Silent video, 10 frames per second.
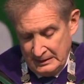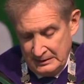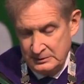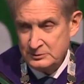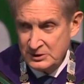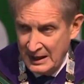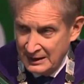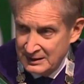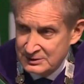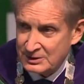You
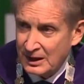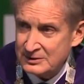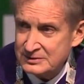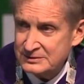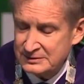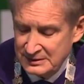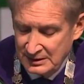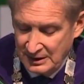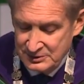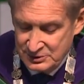challenge us
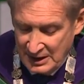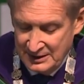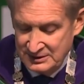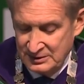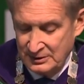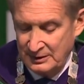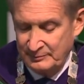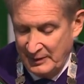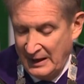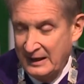on gender and
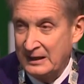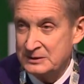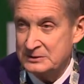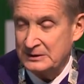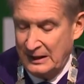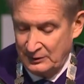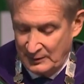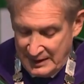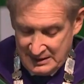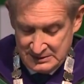bias and
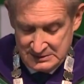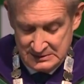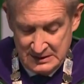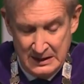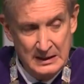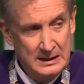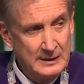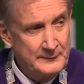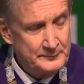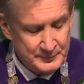race,
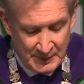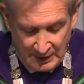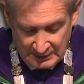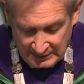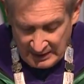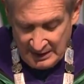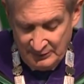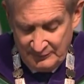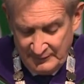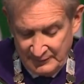on
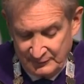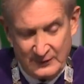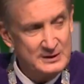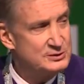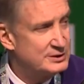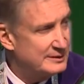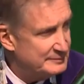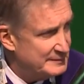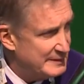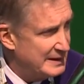love and
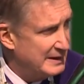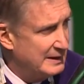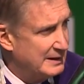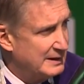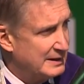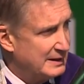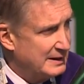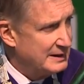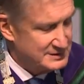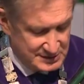friendship
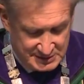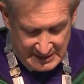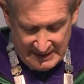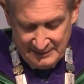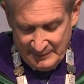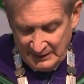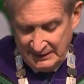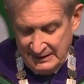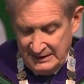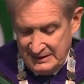and
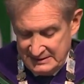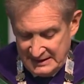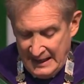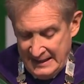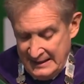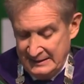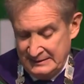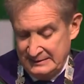sustainability and diet.